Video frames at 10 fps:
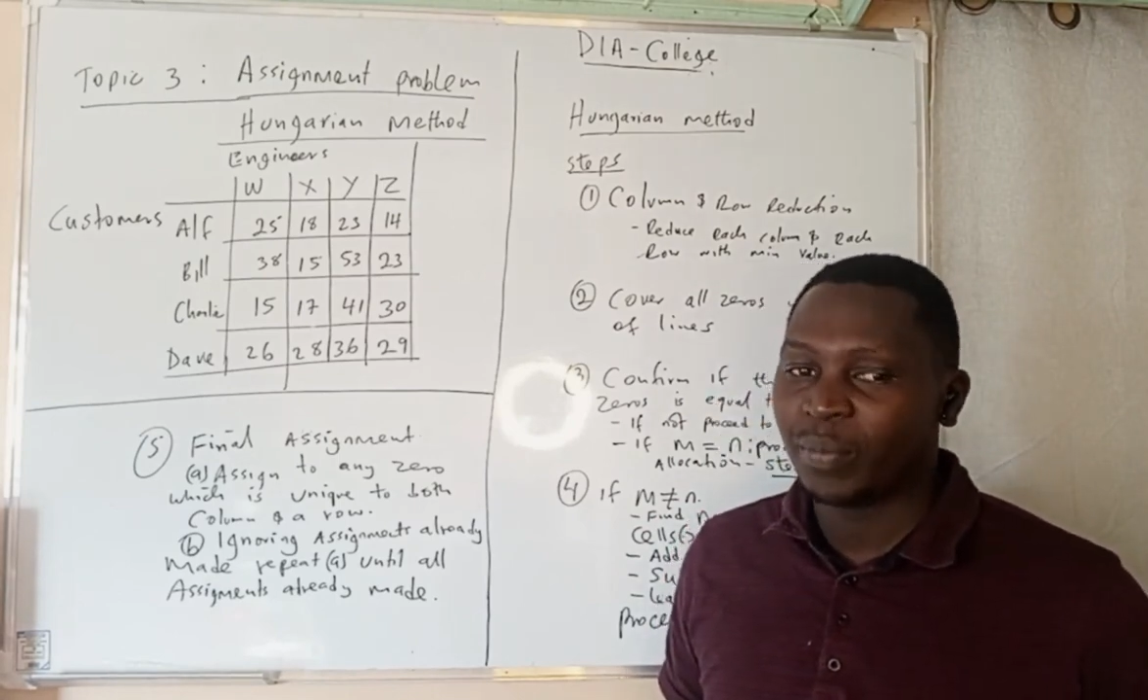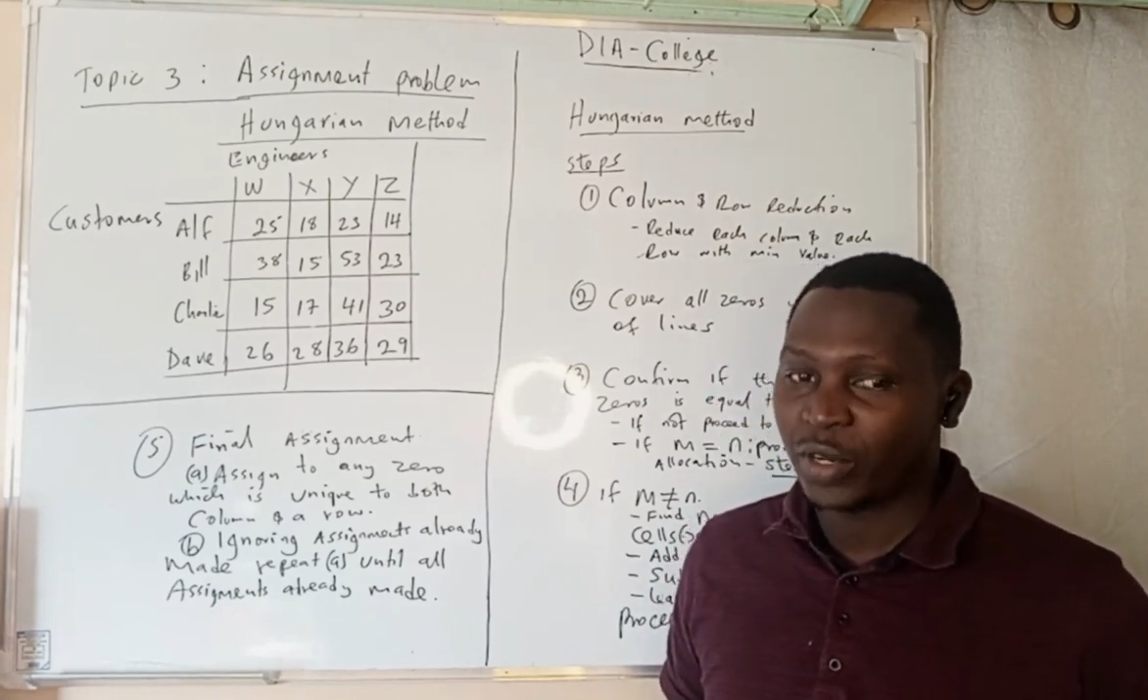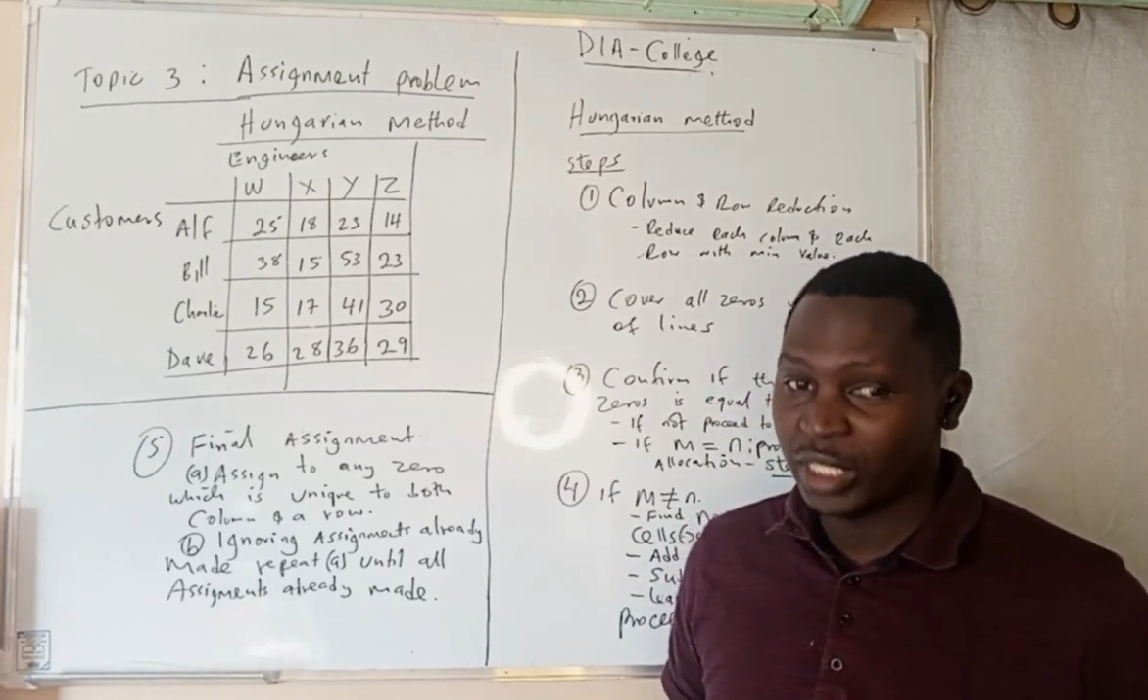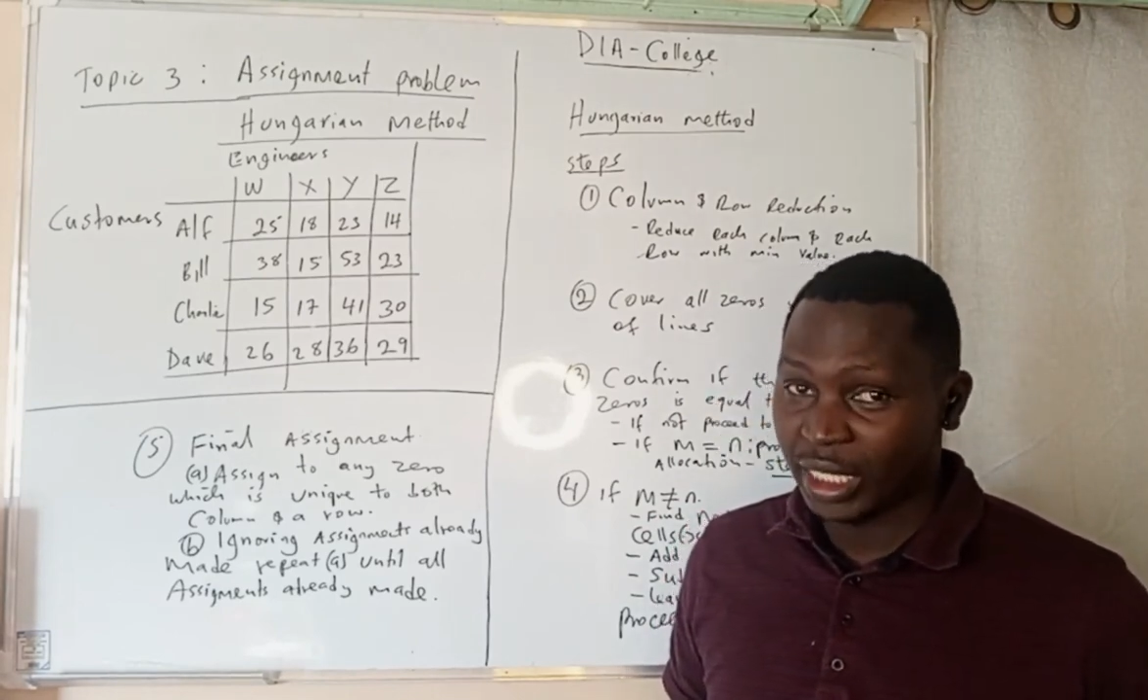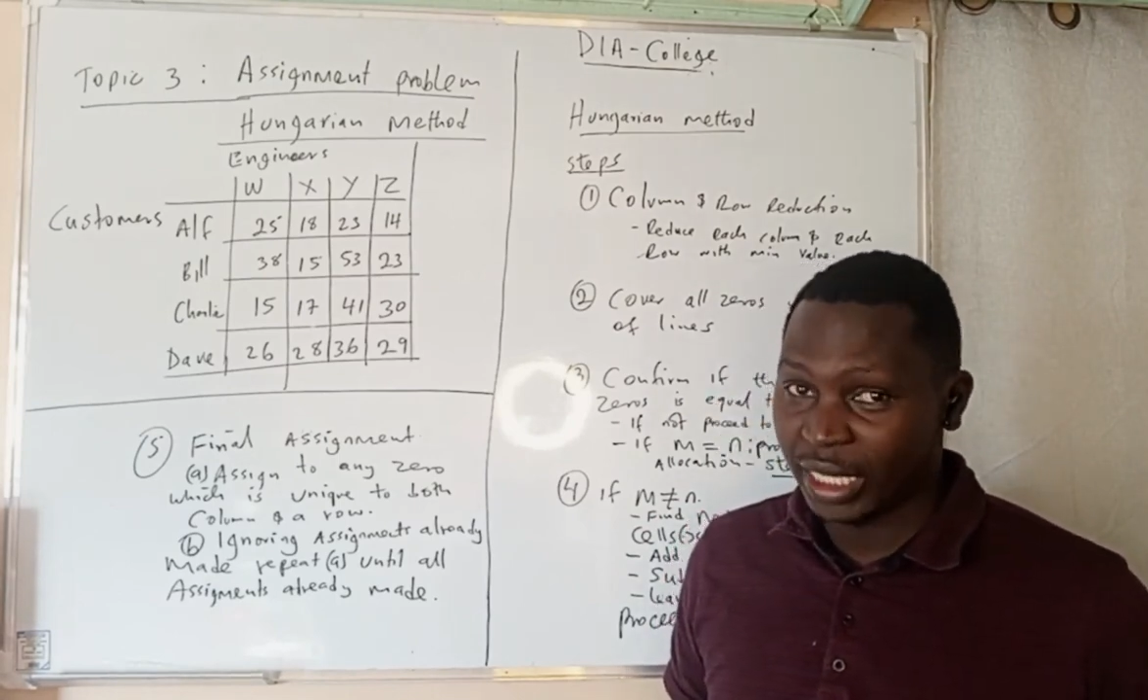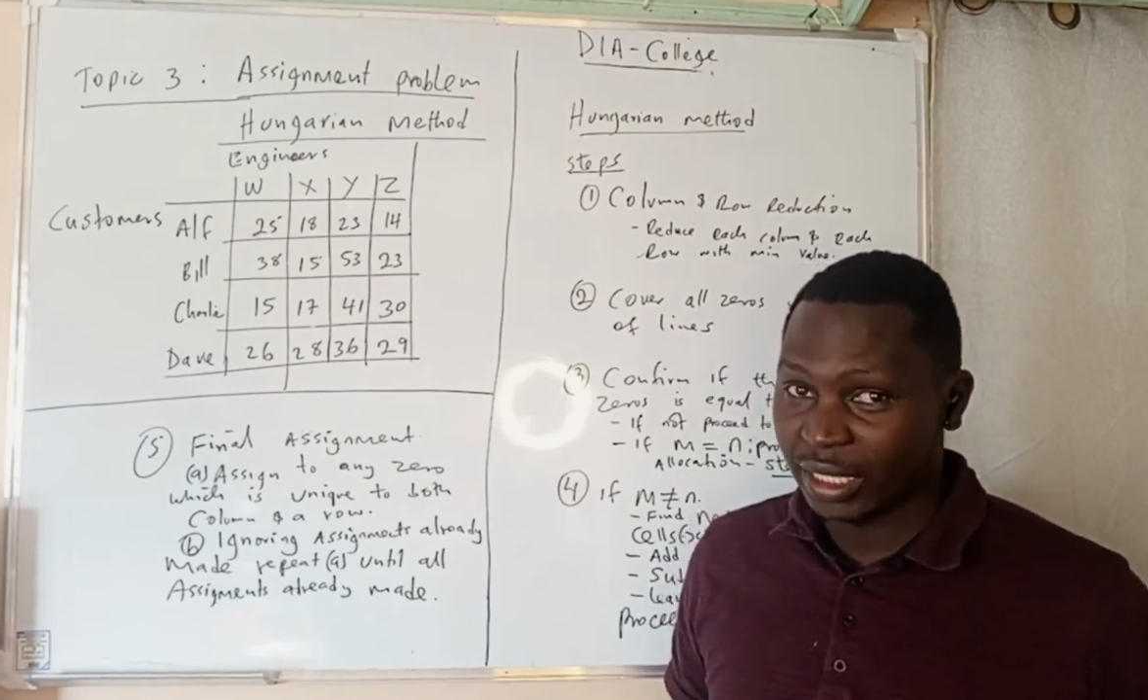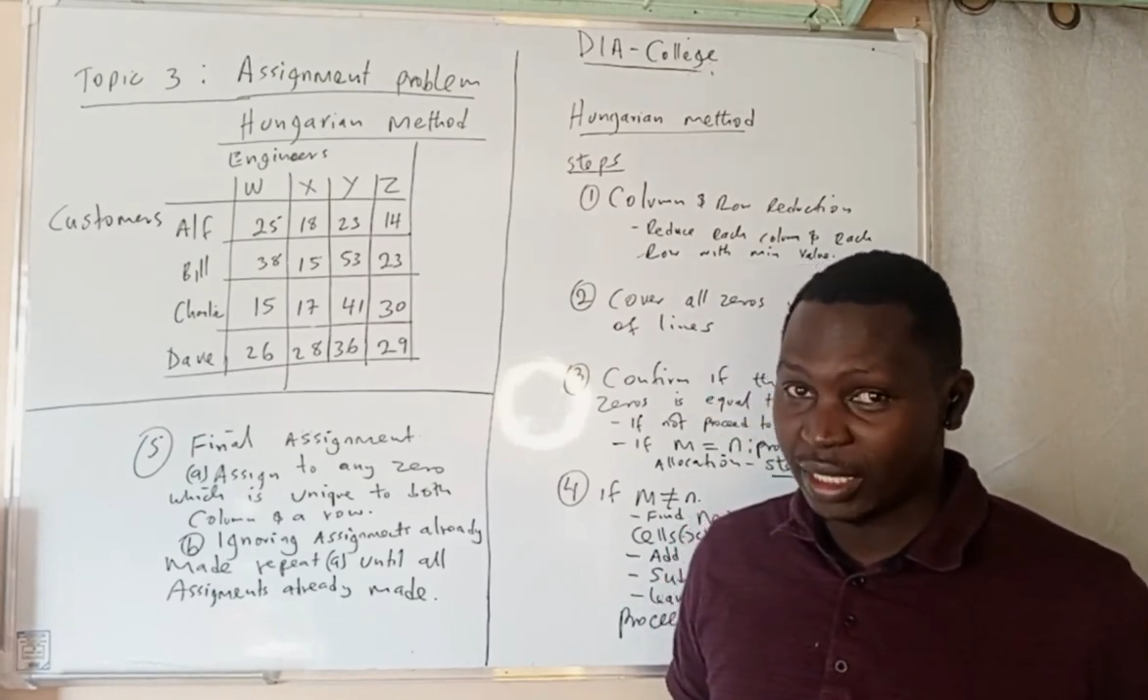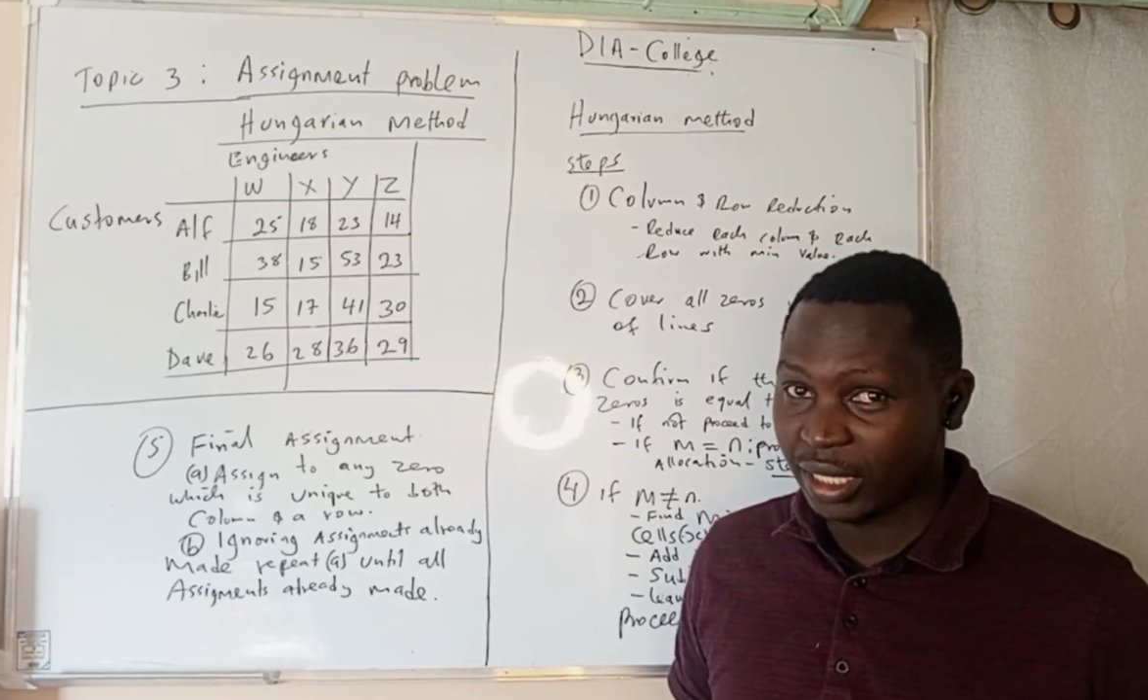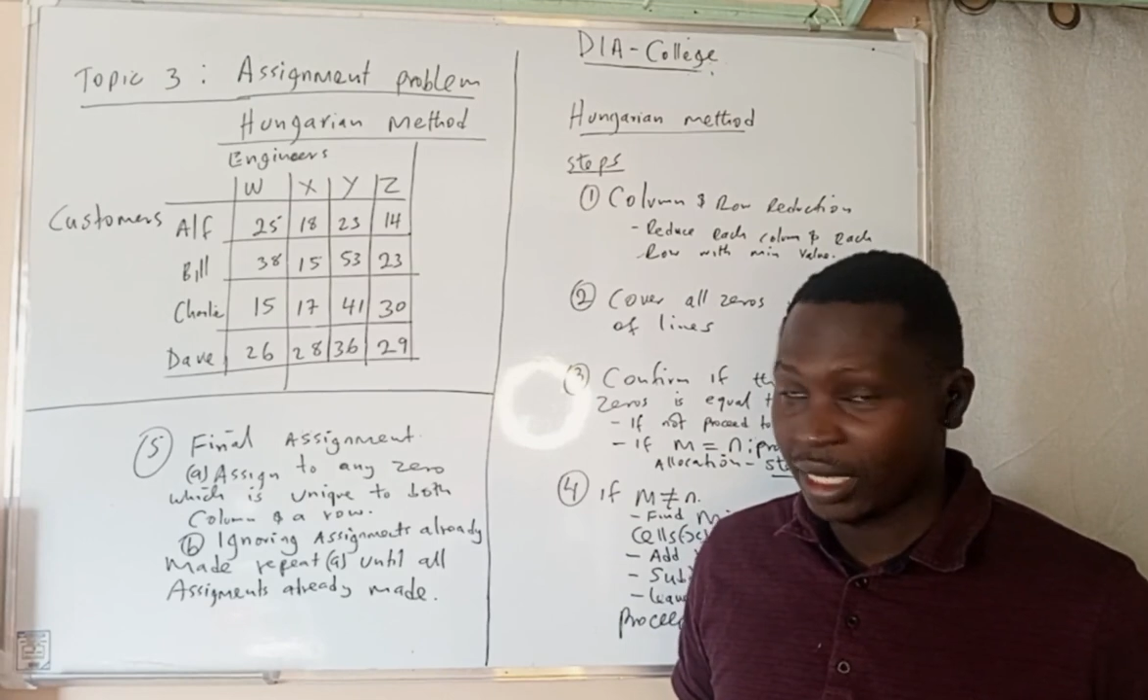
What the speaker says: procedures.